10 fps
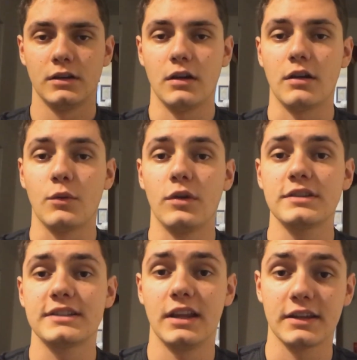Alright,
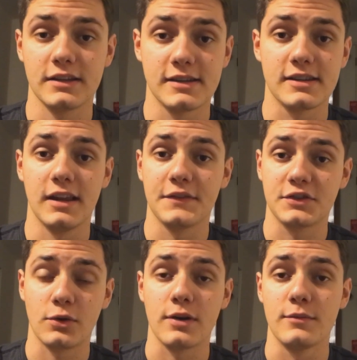once telling us his life
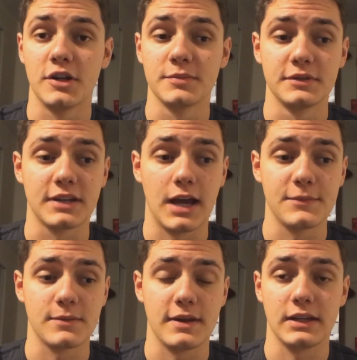story multiple
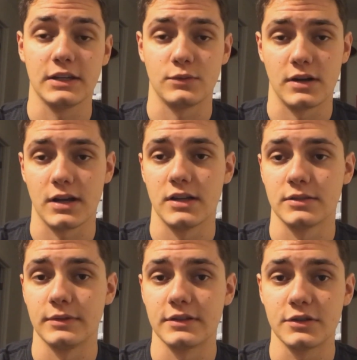times and making us want to
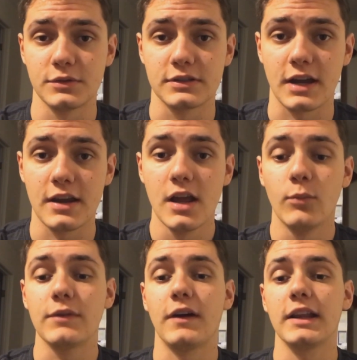contemplate suicide,
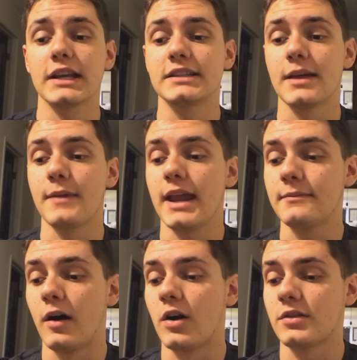we finally get to the main
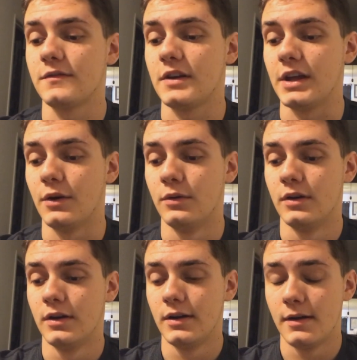part of the video.
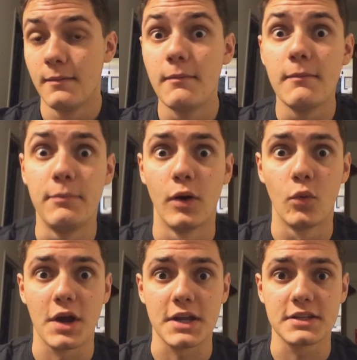But
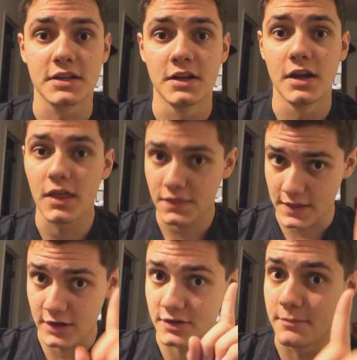wait,
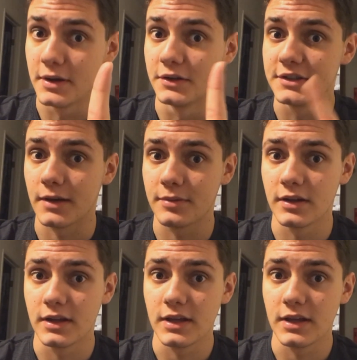there's a build-up.